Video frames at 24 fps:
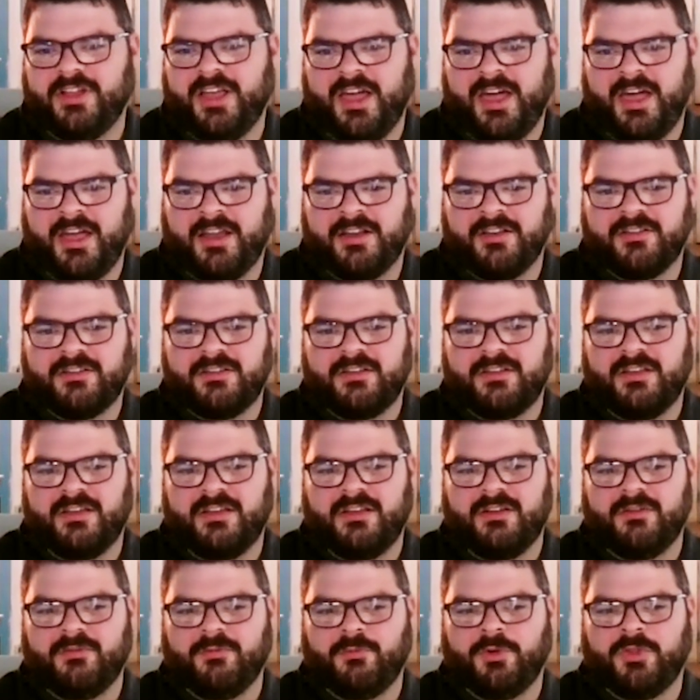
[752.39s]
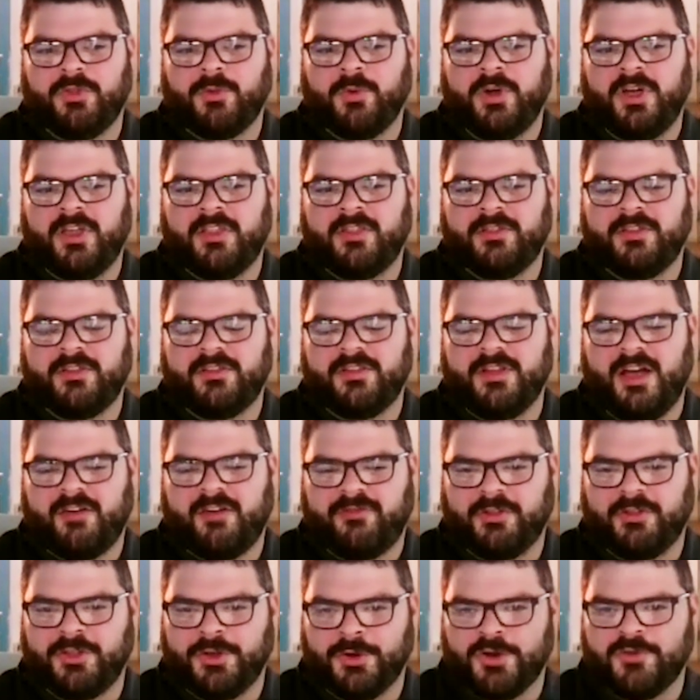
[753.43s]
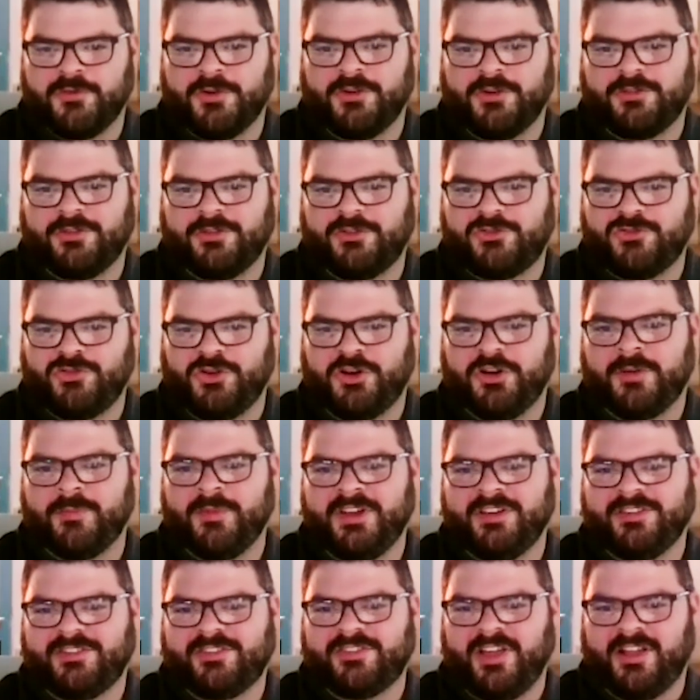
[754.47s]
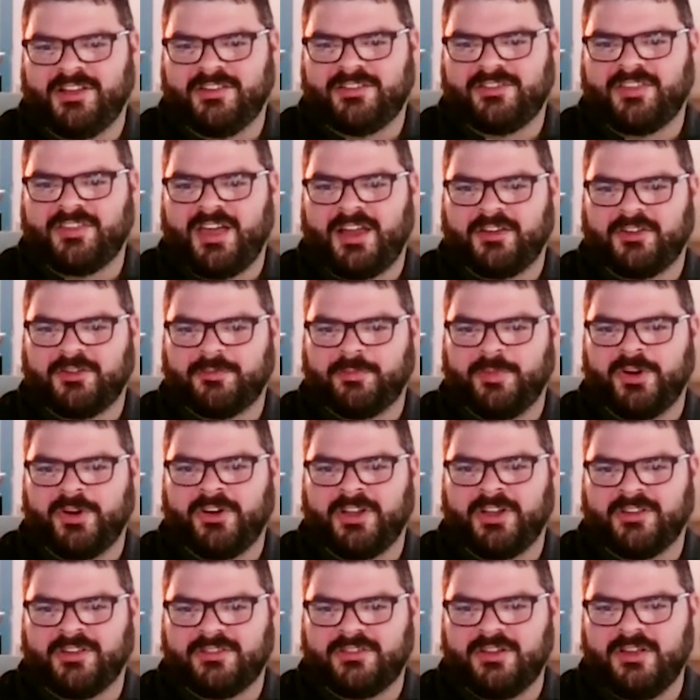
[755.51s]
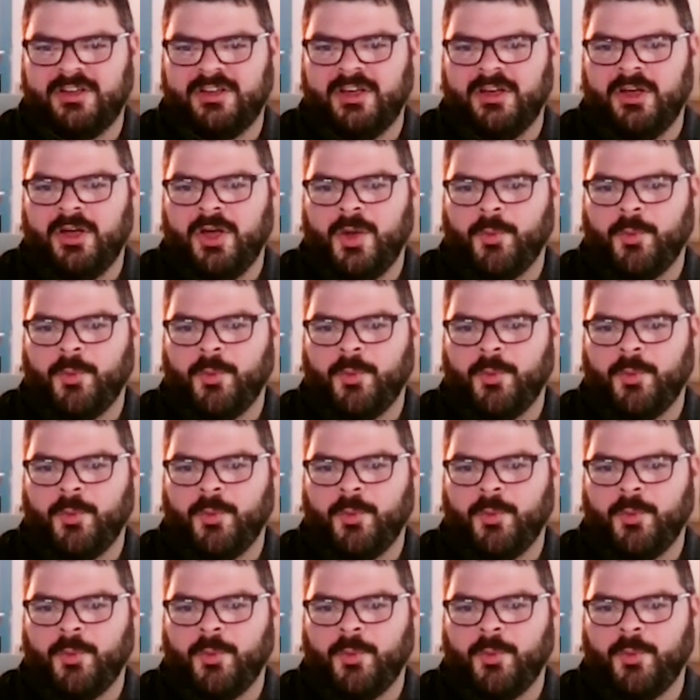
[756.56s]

And with the way I feel the universe has treated me since that experience